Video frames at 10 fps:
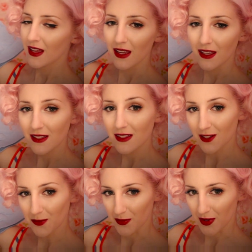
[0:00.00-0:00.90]
It's
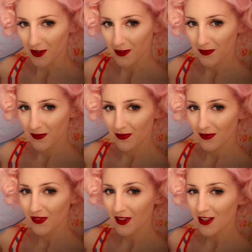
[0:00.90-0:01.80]
simple,
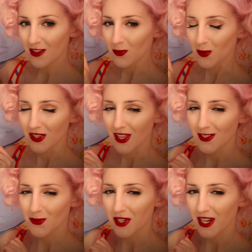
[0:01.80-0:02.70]
but
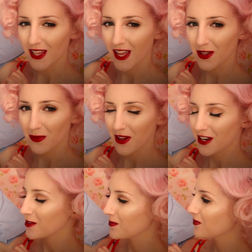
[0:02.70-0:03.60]
that's what I like about
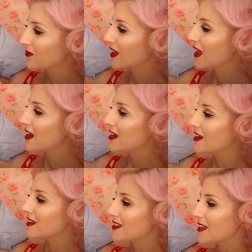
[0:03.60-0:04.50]
it.
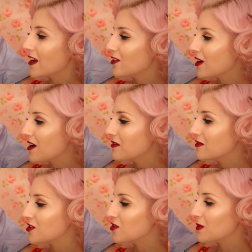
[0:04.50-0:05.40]
See, I don't have too